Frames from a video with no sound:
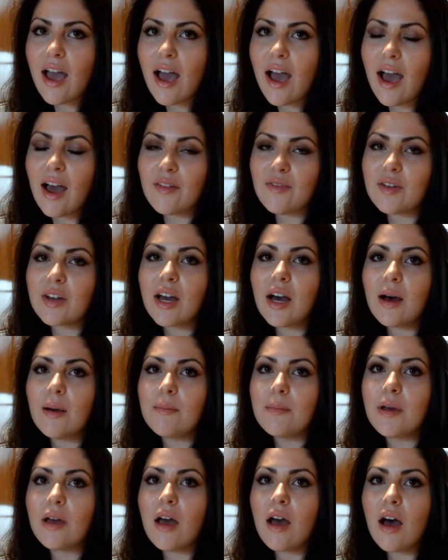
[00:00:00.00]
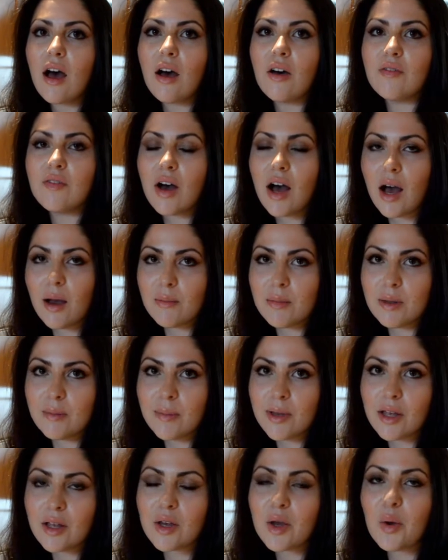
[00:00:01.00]
half a cup of almond
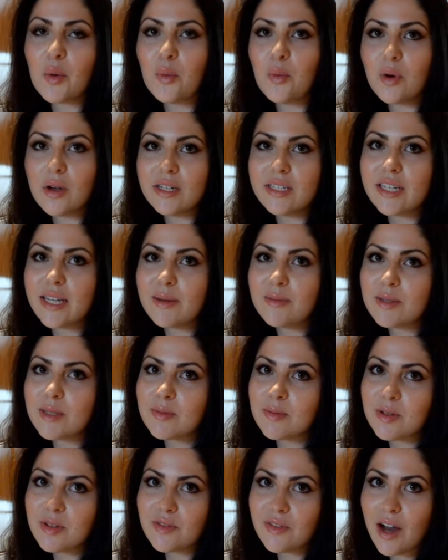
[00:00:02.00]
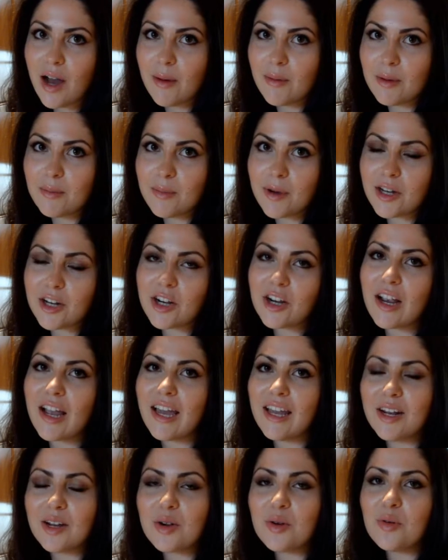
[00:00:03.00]
milk, 1 tablespoon of almond butter,
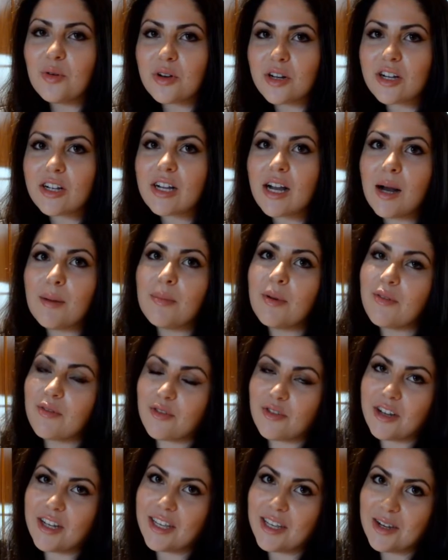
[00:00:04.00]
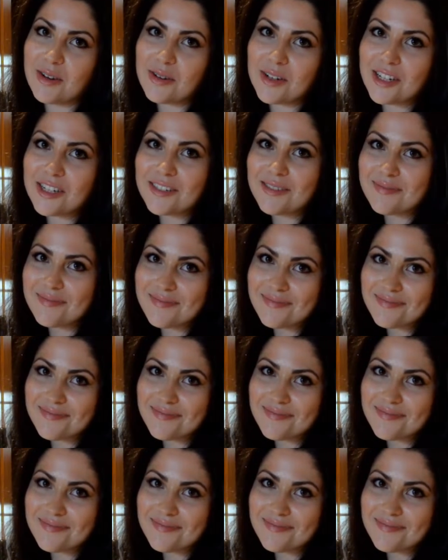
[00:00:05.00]
and 1/4 cup of Greek yogurt.